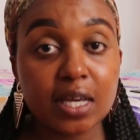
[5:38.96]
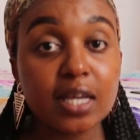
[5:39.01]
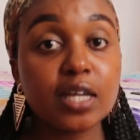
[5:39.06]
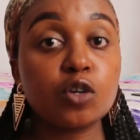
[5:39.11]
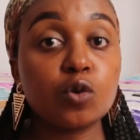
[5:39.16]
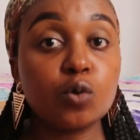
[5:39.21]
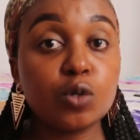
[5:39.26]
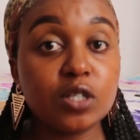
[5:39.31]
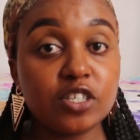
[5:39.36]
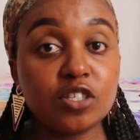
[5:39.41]

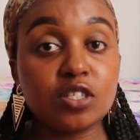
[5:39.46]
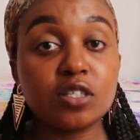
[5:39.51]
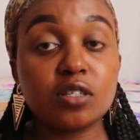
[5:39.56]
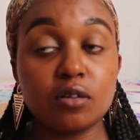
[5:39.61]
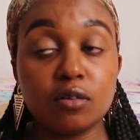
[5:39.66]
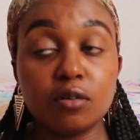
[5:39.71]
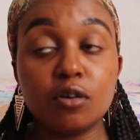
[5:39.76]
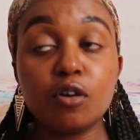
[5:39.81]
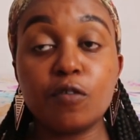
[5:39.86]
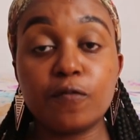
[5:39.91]
it could
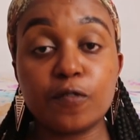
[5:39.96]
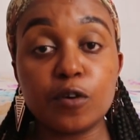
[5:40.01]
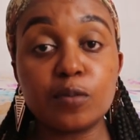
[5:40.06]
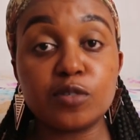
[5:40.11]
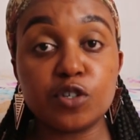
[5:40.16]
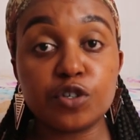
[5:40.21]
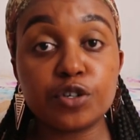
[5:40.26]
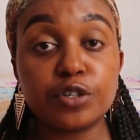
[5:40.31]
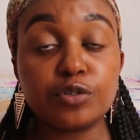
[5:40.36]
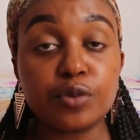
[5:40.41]
go
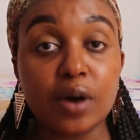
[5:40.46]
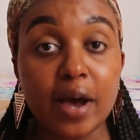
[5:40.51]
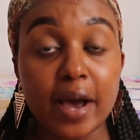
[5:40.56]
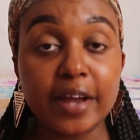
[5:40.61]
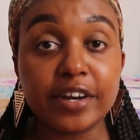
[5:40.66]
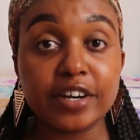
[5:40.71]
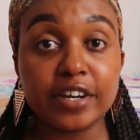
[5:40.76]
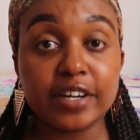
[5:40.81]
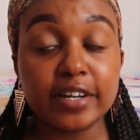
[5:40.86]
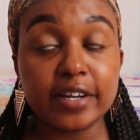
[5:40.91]
from 0 to
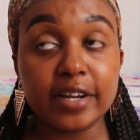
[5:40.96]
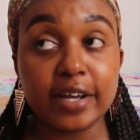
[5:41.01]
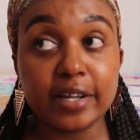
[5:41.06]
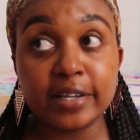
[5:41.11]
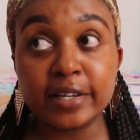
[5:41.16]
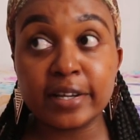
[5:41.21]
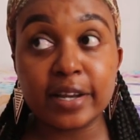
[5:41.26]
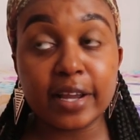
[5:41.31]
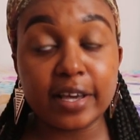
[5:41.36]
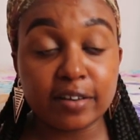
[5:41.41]
100
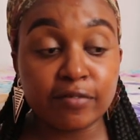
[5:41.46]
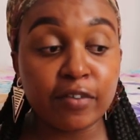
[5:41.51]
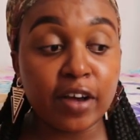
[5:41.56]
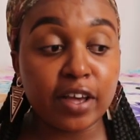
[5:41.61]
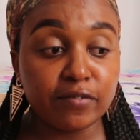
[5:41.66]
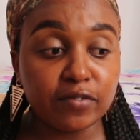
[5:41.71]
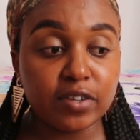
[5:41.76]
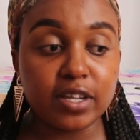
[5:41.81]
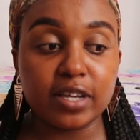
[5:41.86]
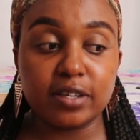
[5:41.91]
in like
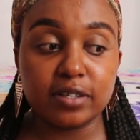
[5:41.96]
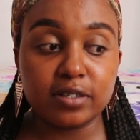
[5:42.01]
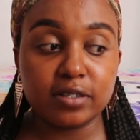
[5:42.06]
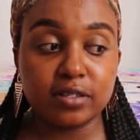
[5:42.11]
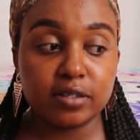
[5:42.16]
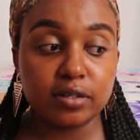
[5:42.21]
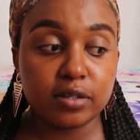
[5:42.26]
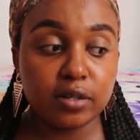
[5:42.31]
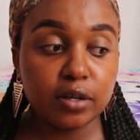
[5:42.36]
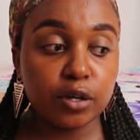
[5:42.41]
5
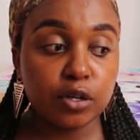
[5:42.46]
days,